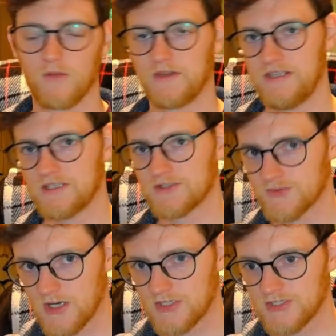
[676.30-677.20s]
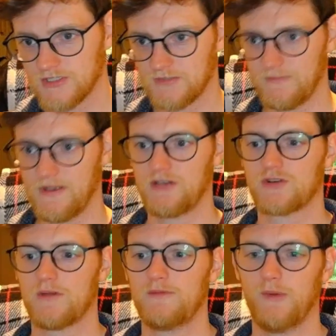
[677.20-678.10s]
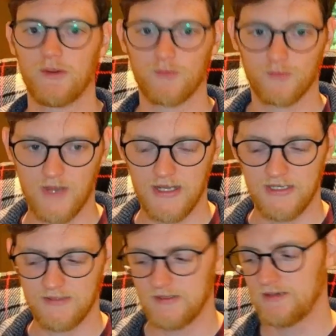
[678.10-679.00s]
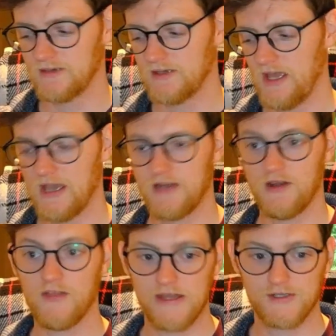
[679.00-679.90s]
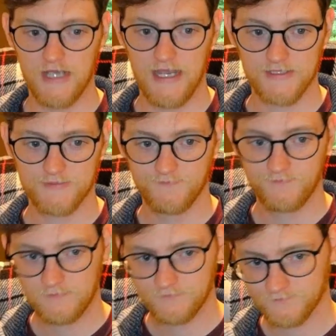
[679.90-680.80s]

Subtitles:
following the instructions and making sure I'm doing it right and all that jazz.